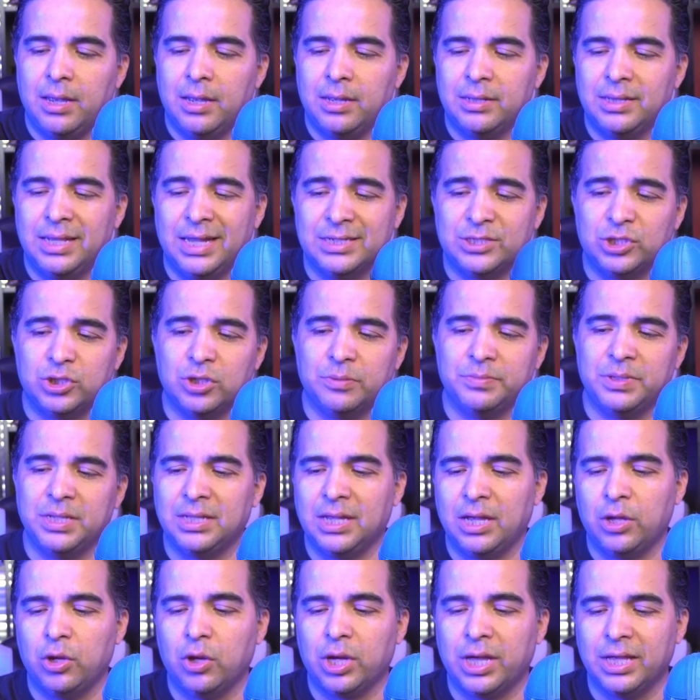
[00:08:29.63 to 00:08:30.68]
That's something
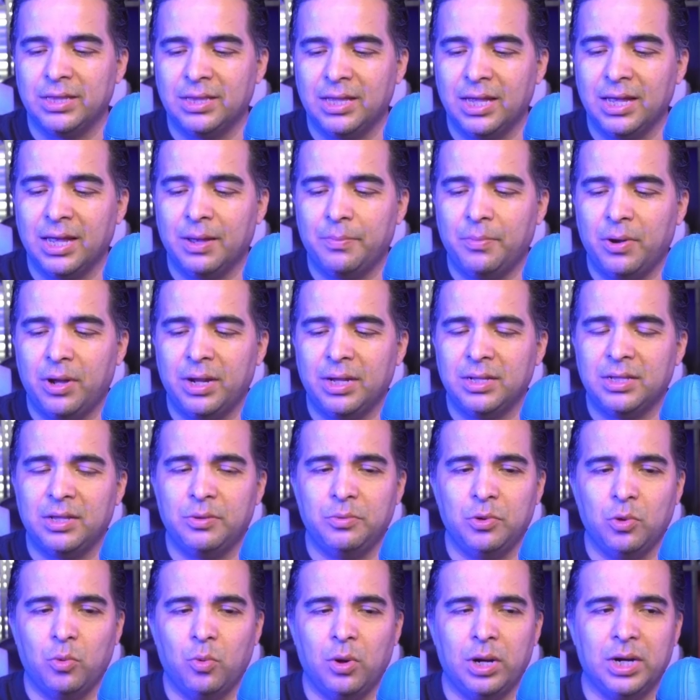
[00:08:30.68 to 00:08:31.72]
that you can think about it. If
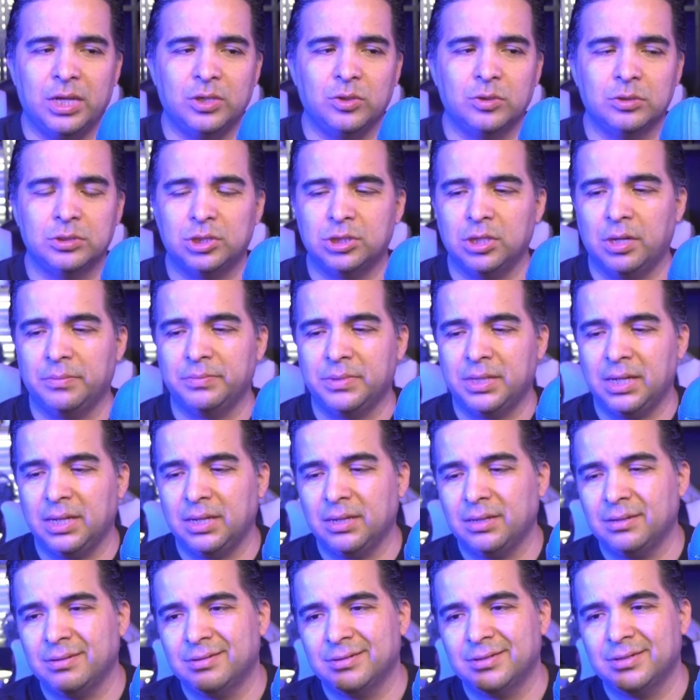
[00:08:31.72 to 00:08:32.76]
you want to do
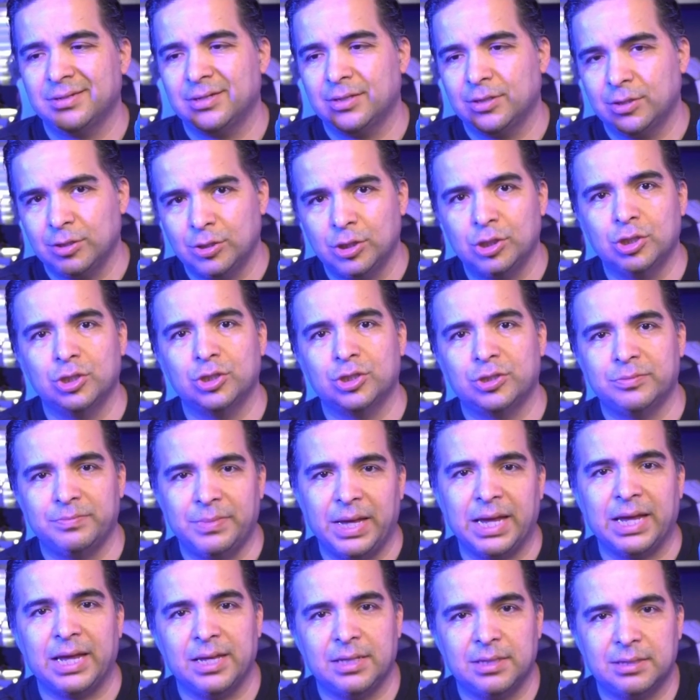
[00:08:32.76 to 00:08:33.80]
something, just
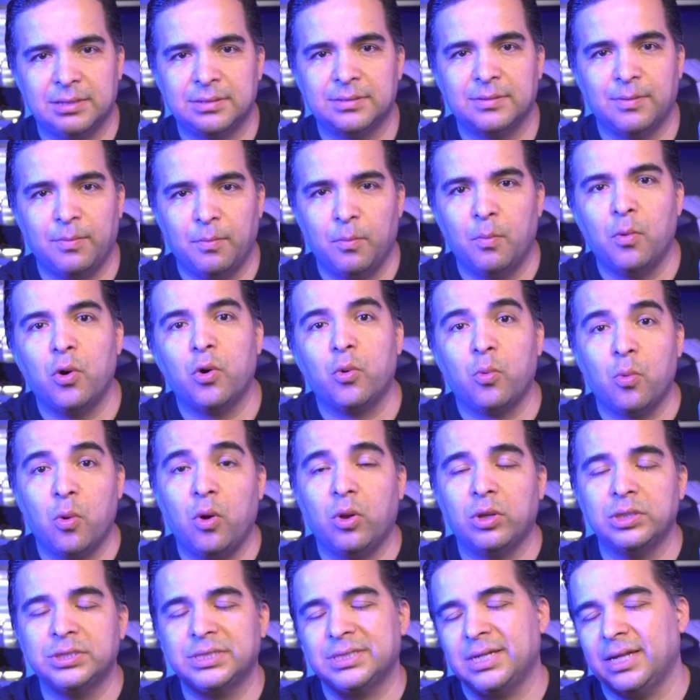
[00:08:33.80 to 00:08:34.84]
make it more
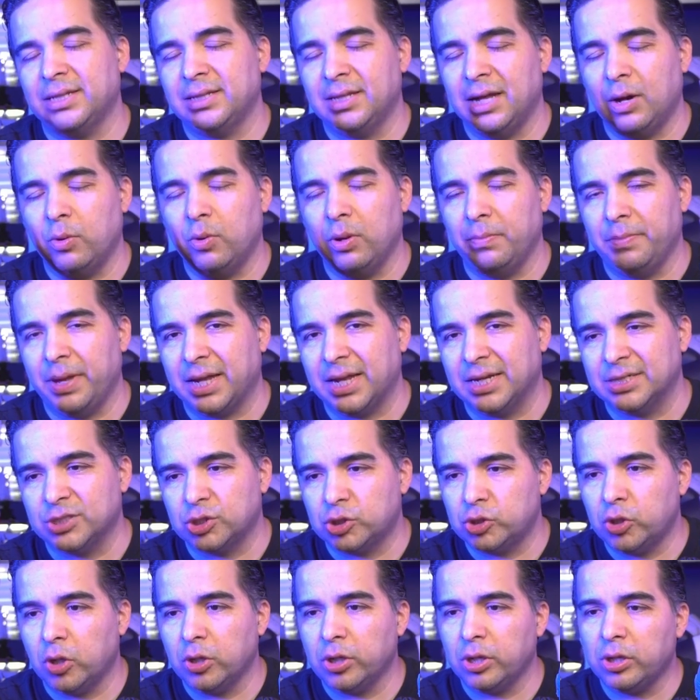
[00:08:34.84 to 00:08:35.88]
walls and that will make it
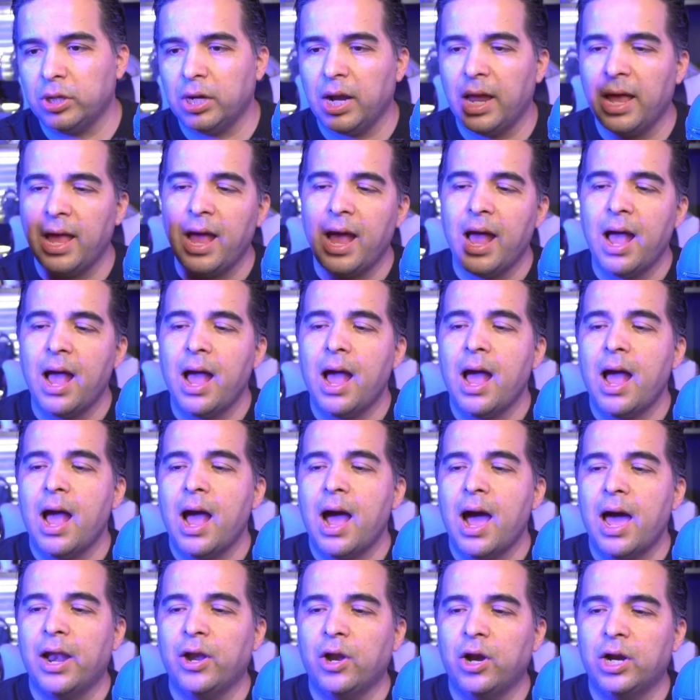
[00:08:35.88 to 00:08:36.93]
stronger.
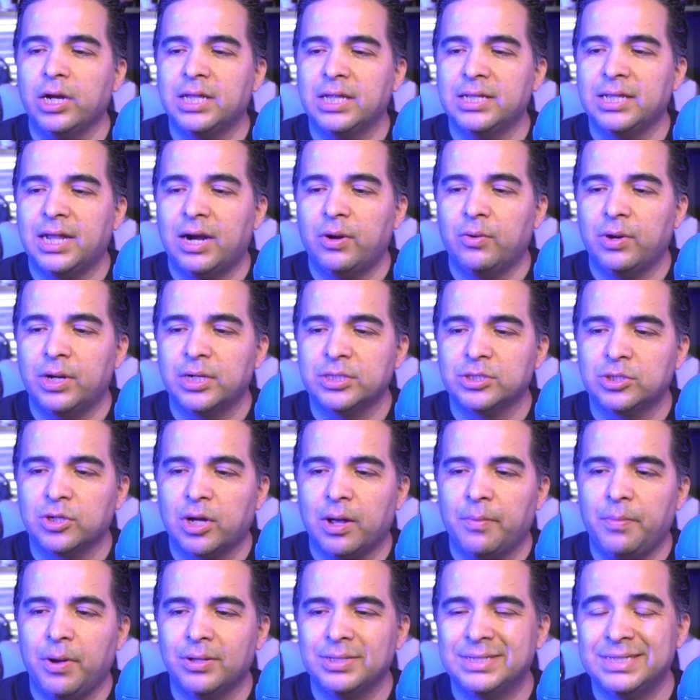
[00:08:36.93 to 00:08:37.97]
Another thing that I want to talk
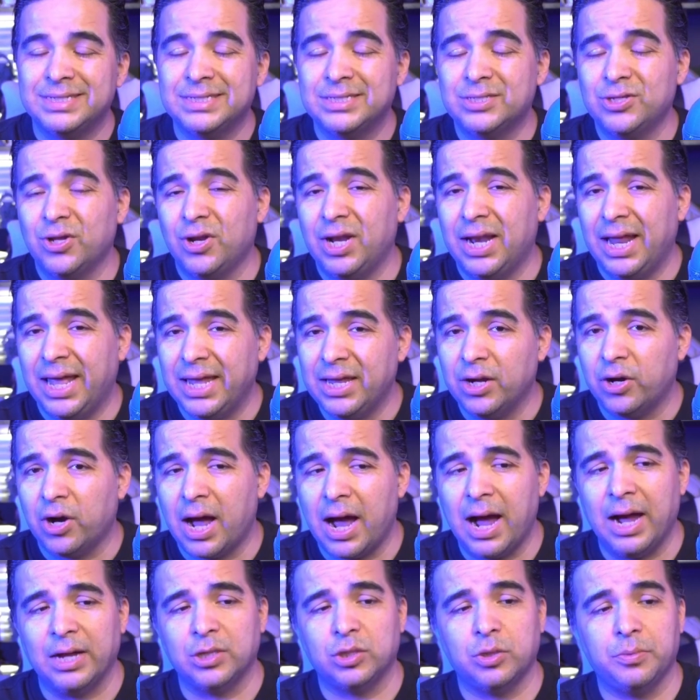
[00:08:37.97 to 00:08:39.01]
about is the layer
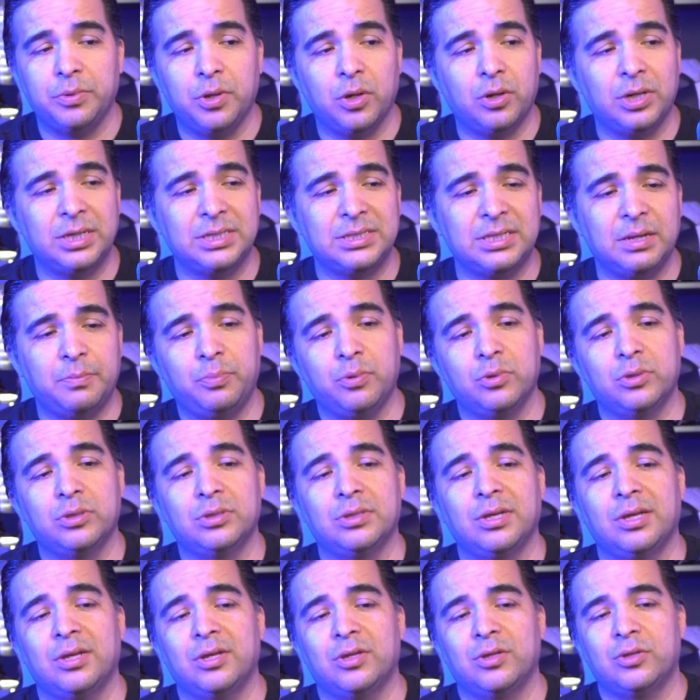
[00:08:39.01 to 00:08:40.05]
height. To be honest, I
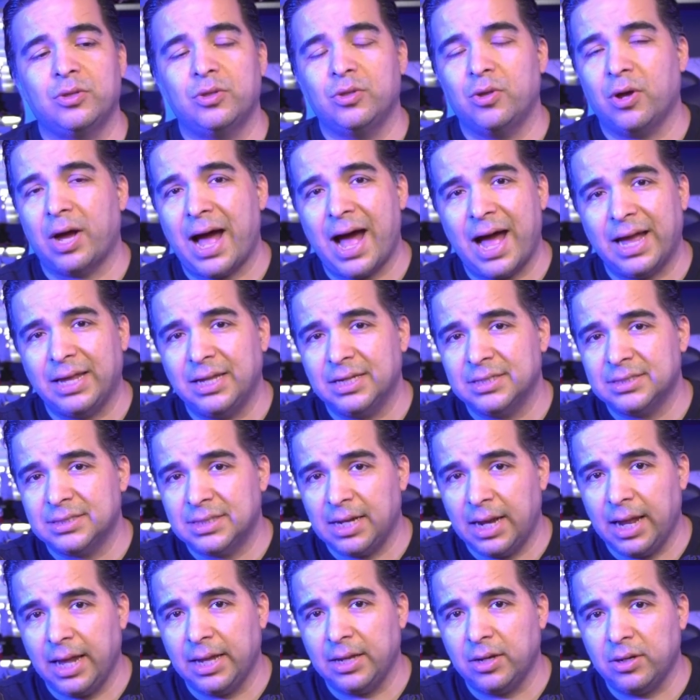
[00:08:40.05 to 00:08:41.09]
put the highest
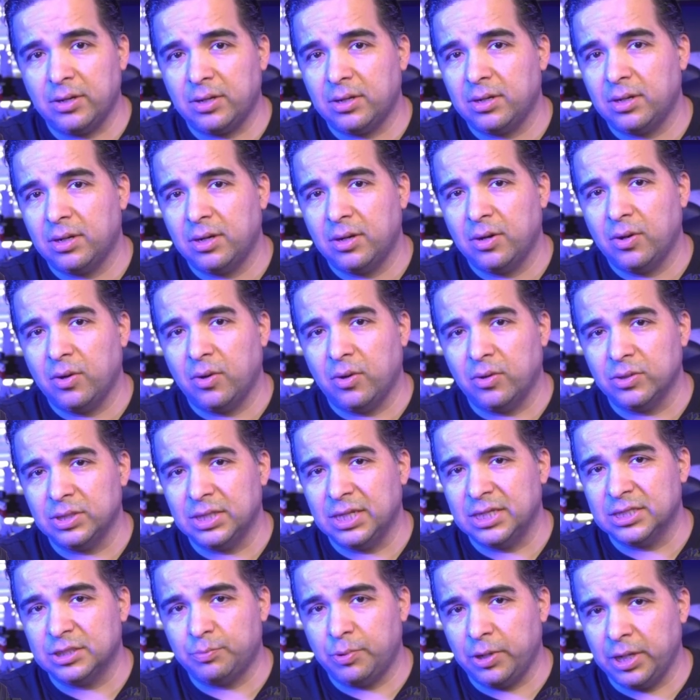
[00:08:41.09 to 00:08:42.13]
layer on
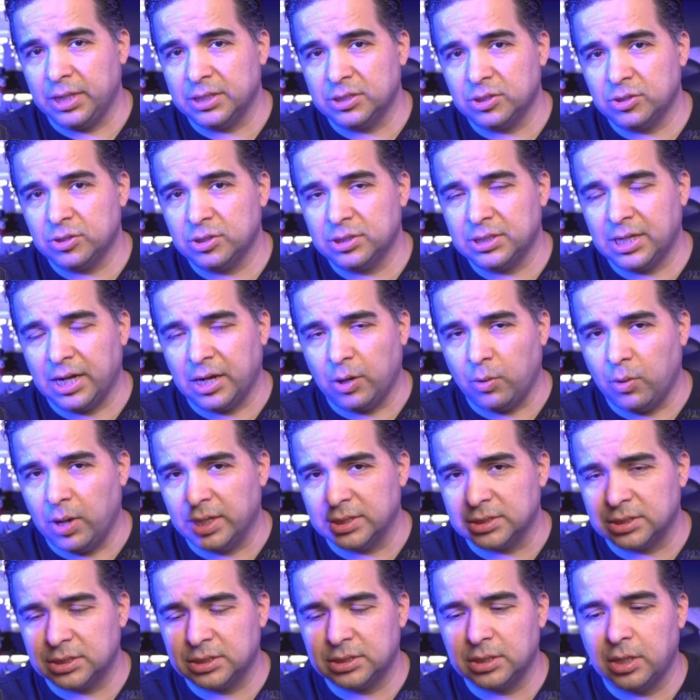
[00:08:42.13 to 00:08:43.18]
this printer that it
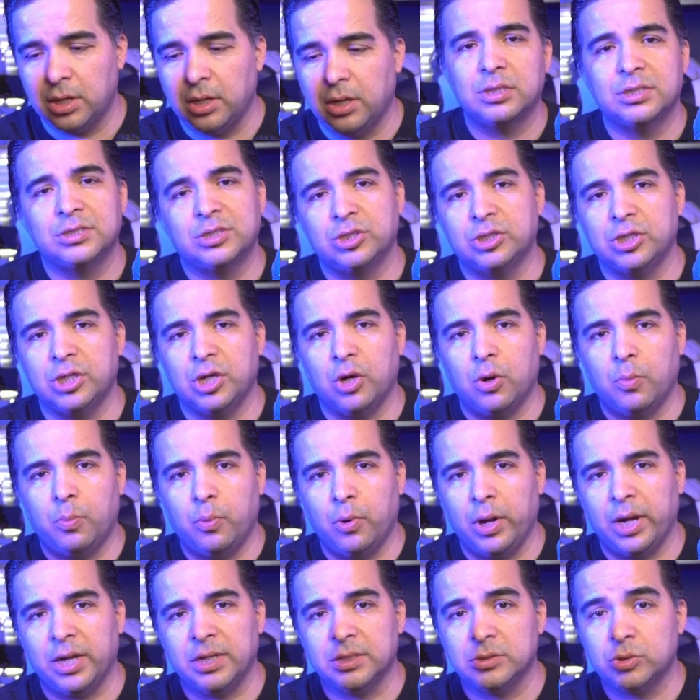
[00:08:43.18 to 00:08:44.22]
was
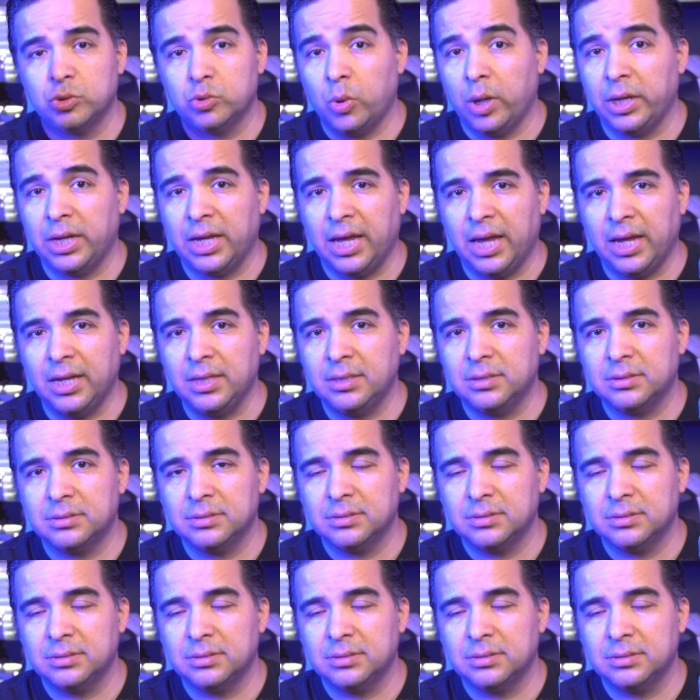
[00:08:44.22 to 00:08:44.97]
0.28.